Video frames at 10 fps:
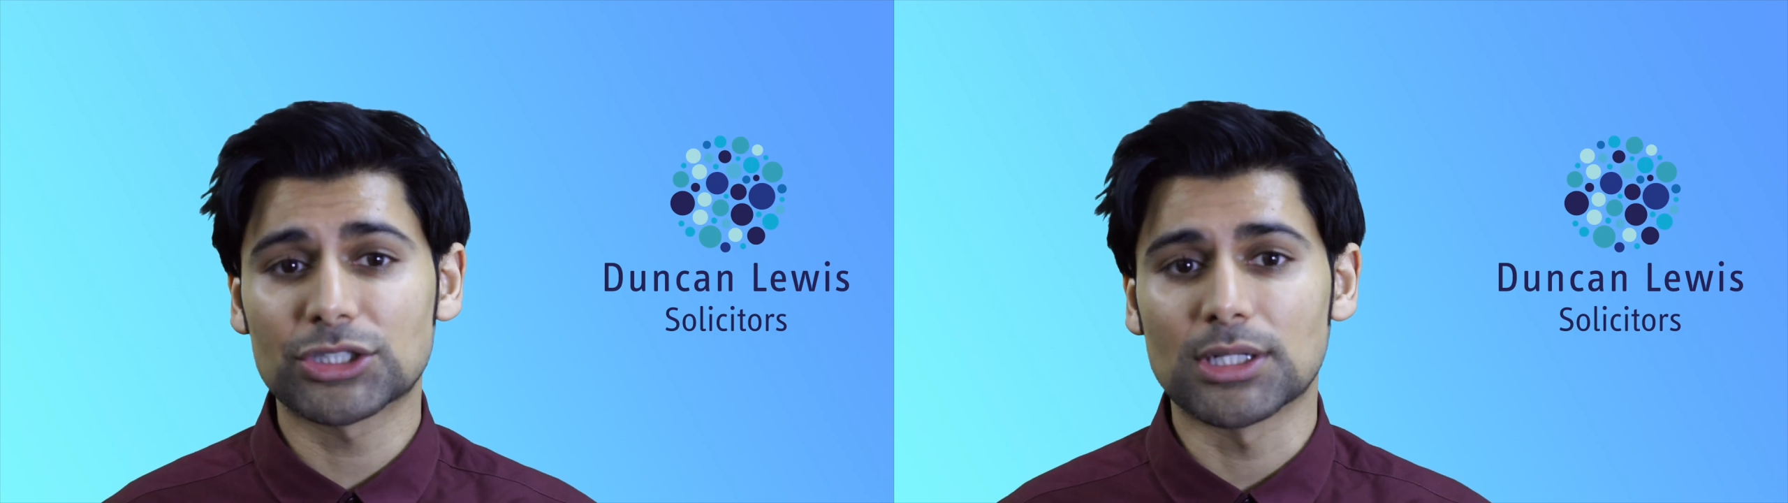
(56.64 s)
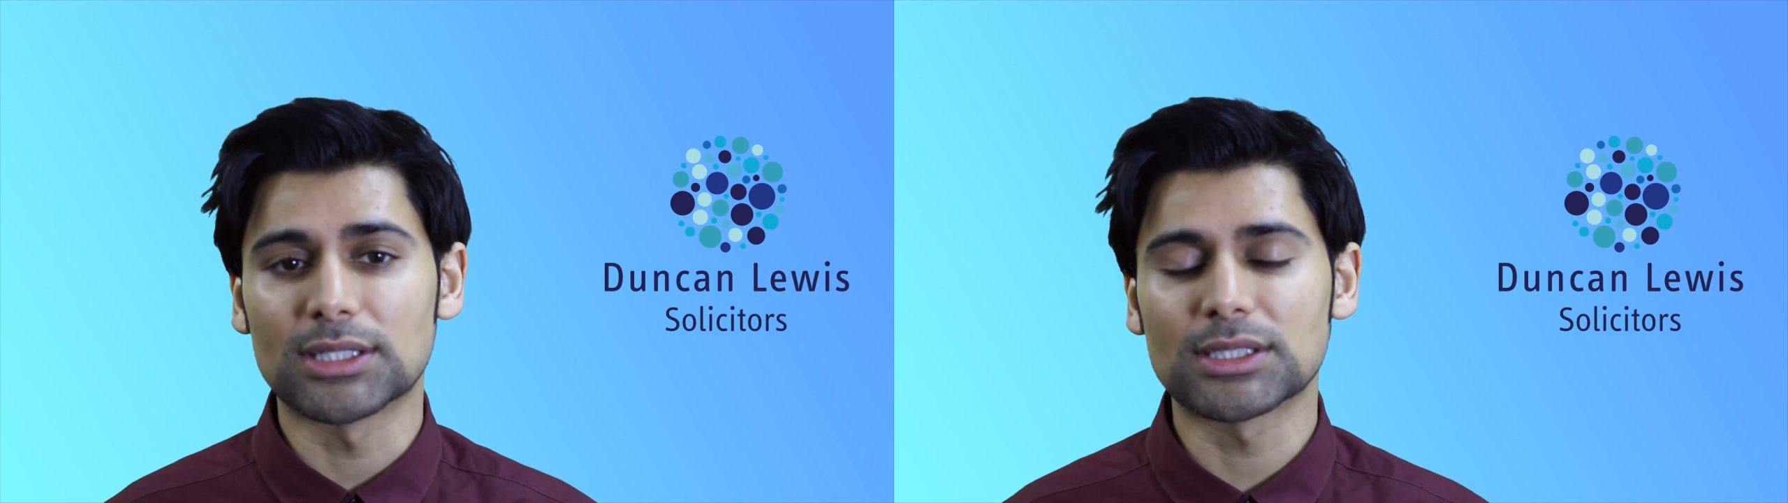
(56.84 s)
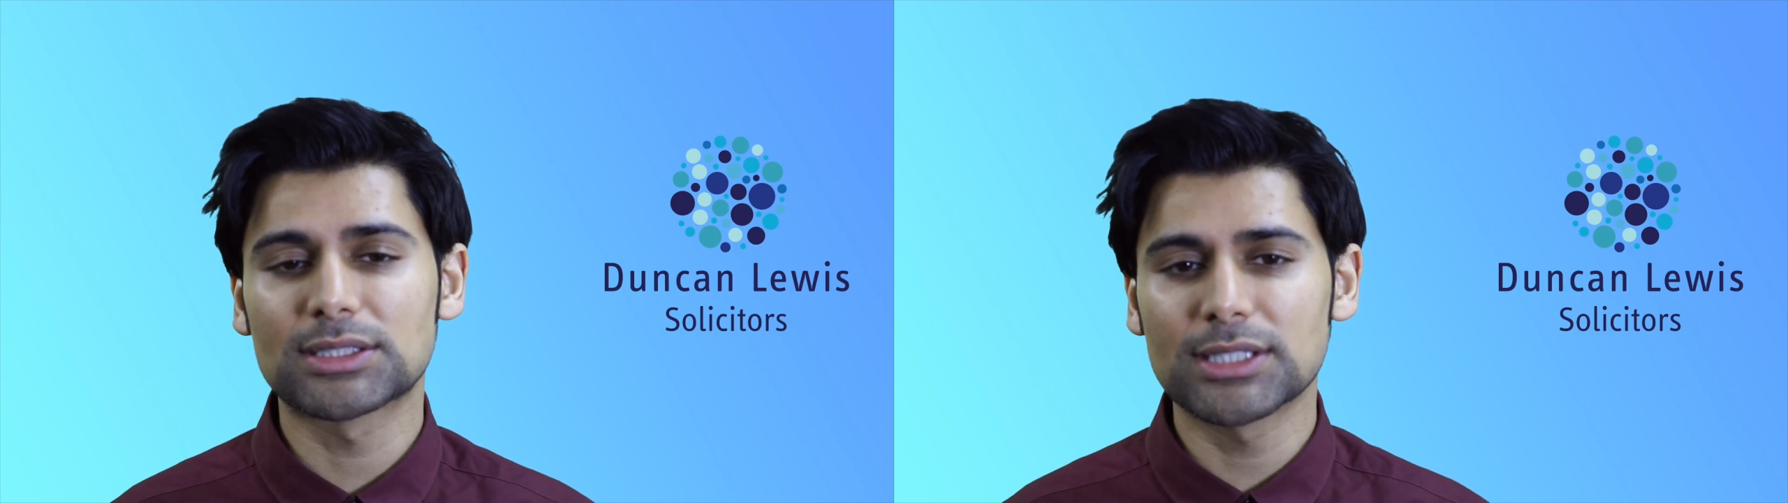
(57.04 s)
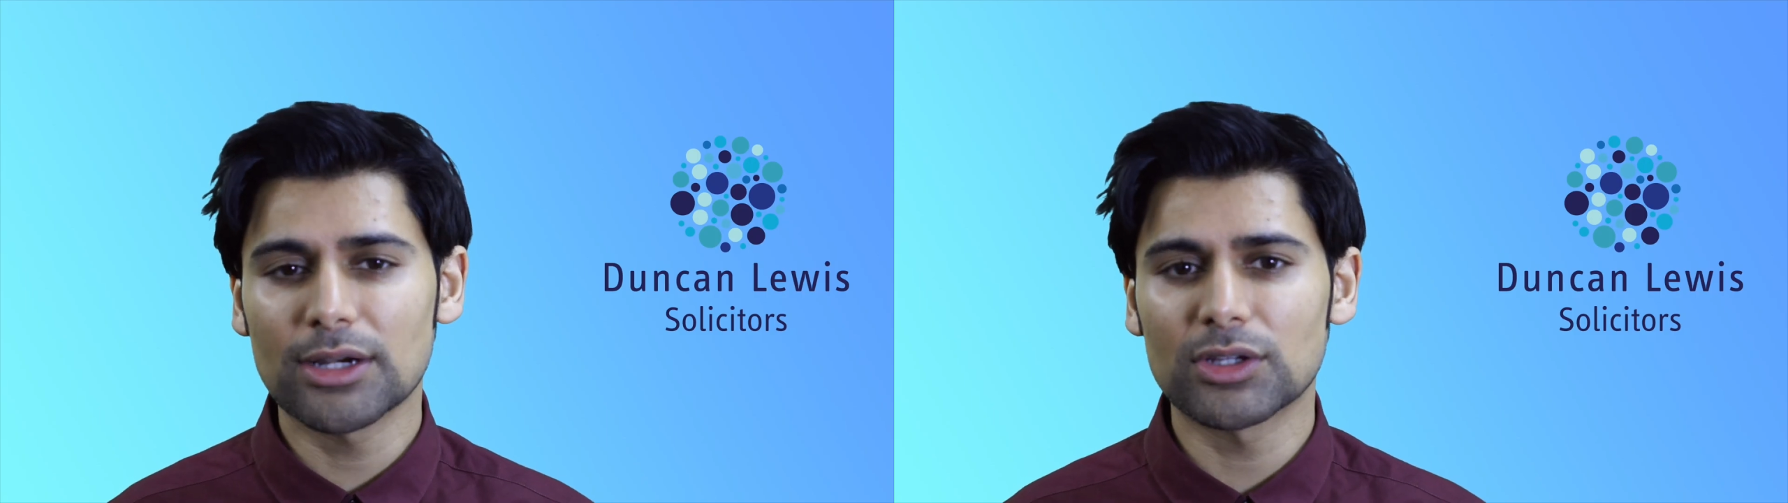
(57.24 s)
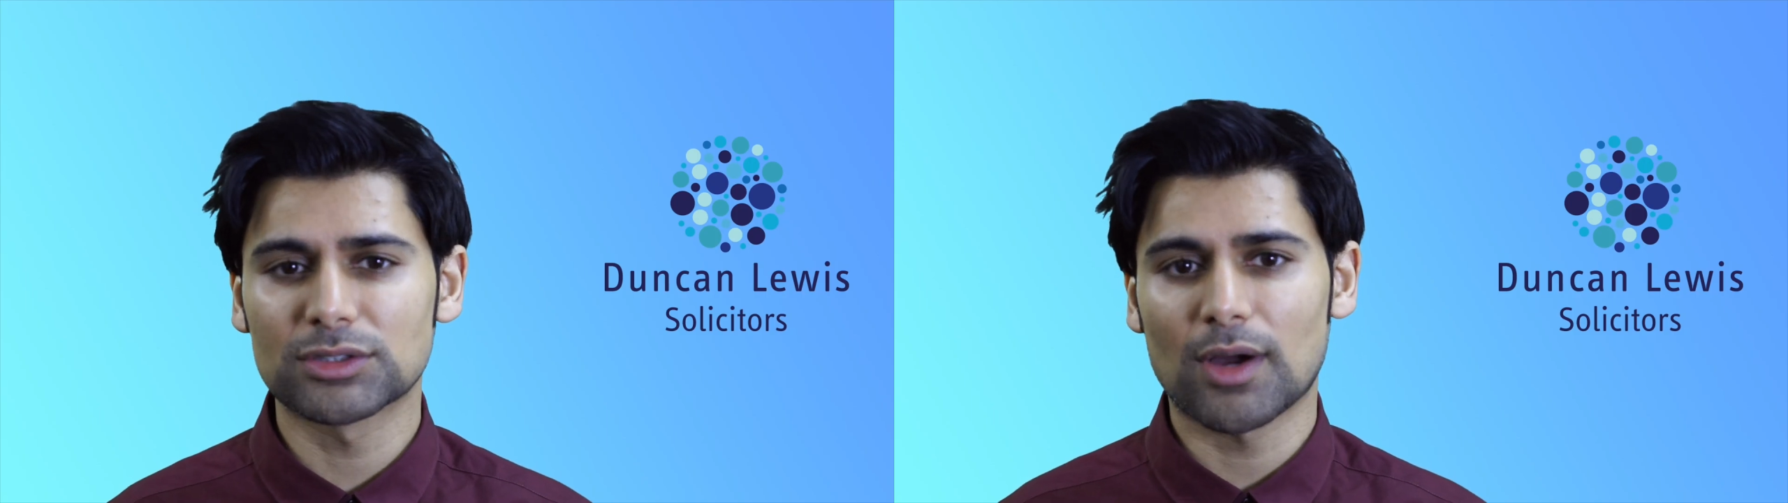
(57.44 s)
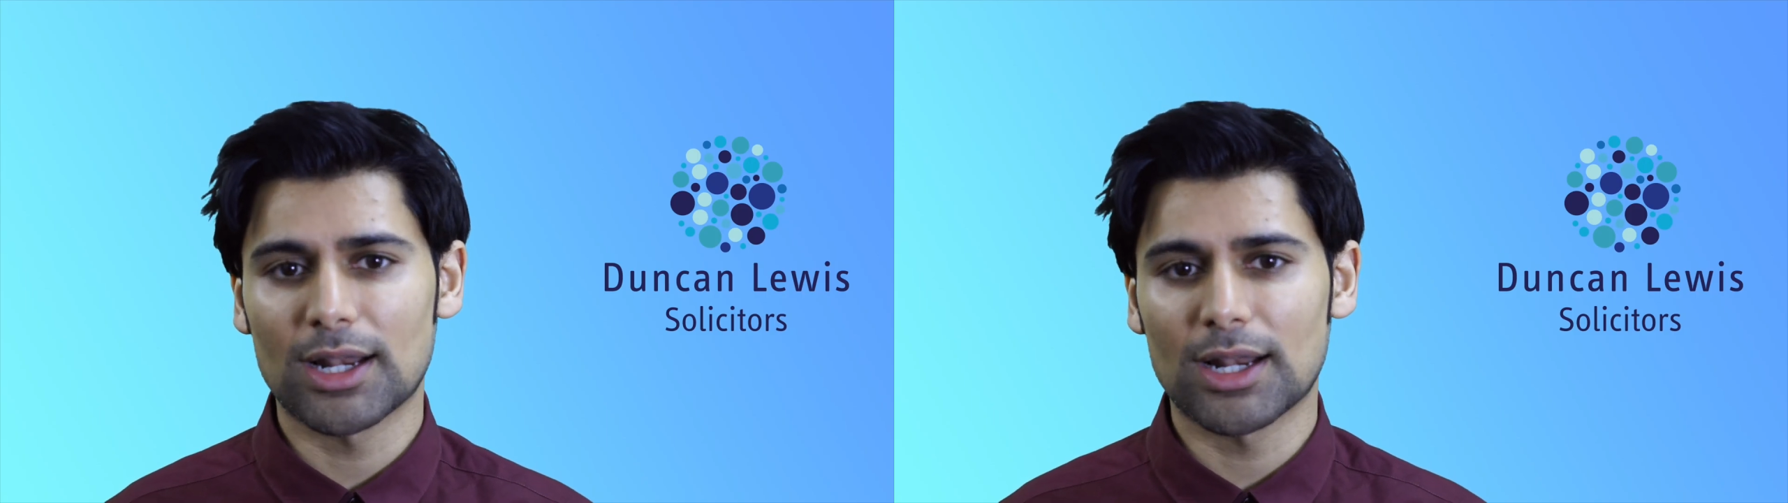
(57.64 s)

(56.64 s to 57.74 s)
eviction is a serious